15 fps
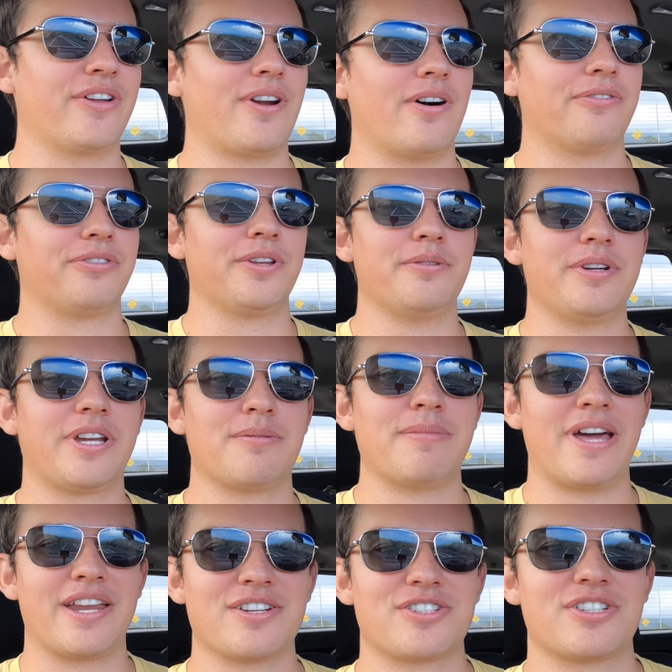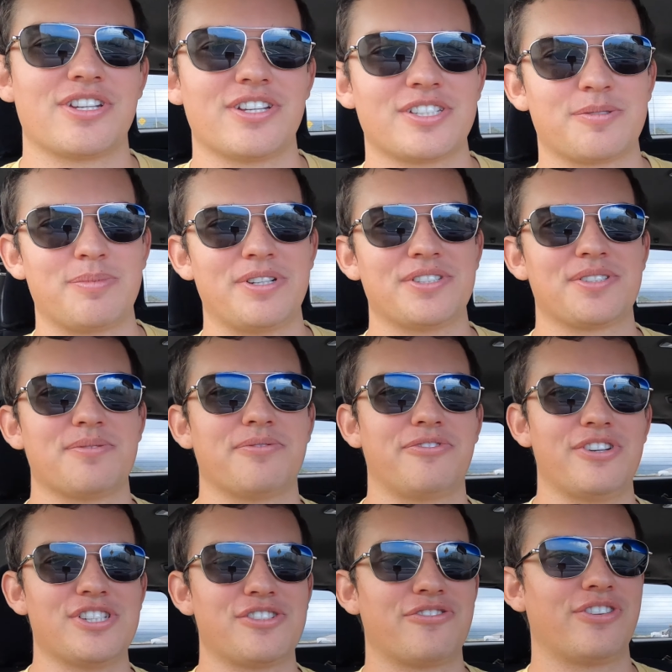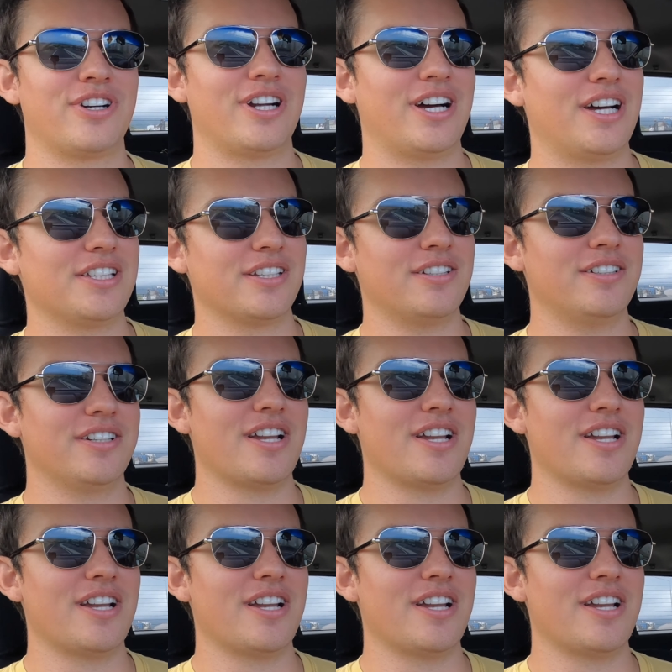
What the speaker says: and hopefully we can manage to spear some fish for dinner